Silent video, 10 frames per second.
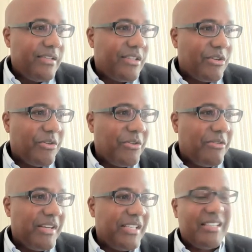
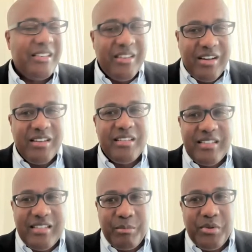So it's not as
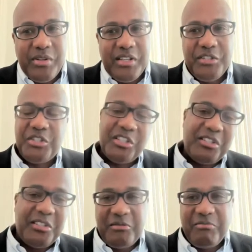simple as
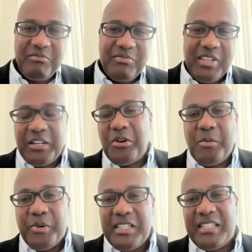just
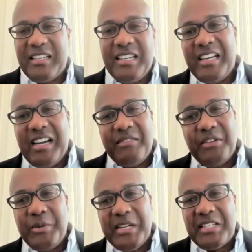incorporating, hey, I have a
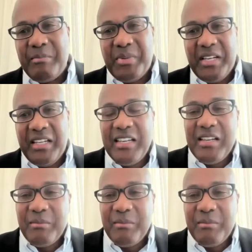US company,